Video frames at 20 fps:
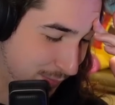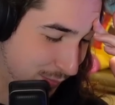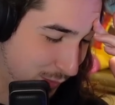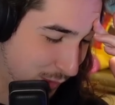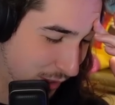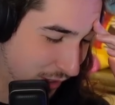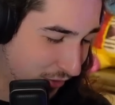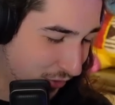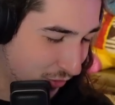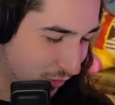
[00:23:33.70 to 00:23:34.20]

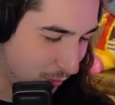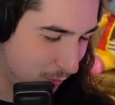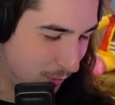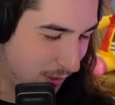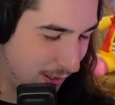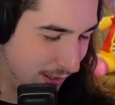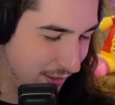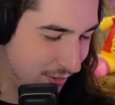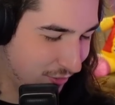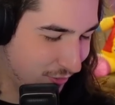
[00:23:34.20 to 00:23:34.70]
This
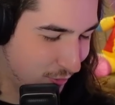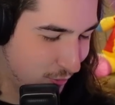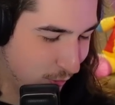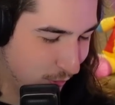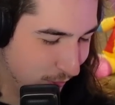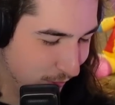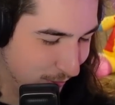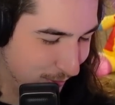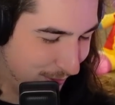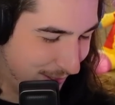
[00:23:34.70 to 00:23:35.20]
is
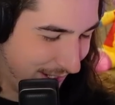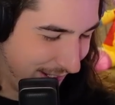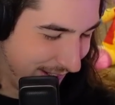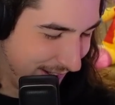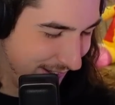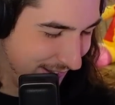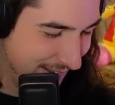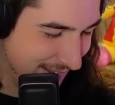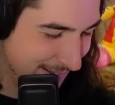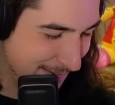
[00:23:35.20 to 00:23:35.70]
cool. What?
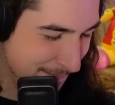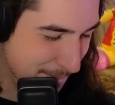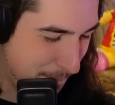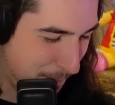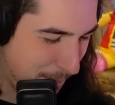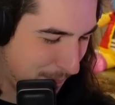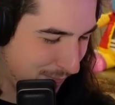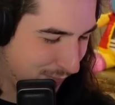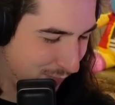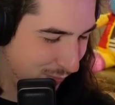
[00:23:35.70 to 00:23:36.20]

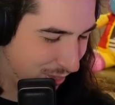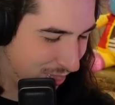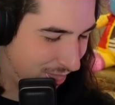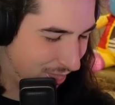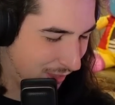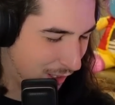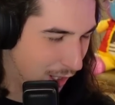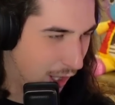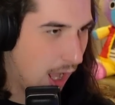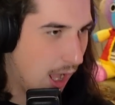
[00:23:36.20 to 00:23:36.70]

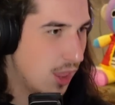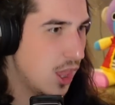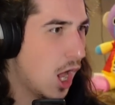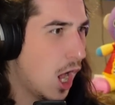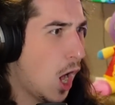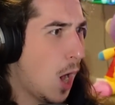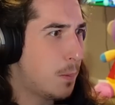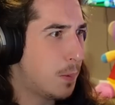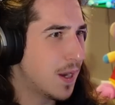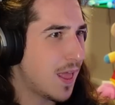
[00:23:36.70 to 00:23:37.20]

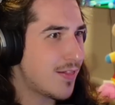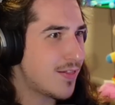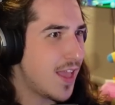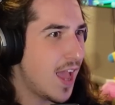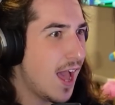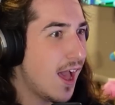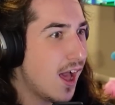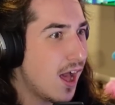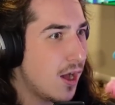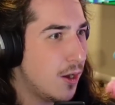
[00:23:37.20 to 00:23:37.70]
Yo, put it
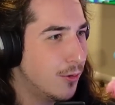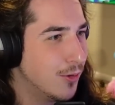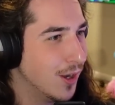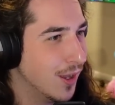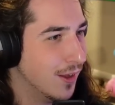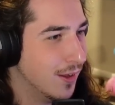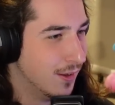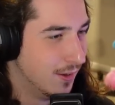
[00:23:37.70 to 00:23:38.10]
down!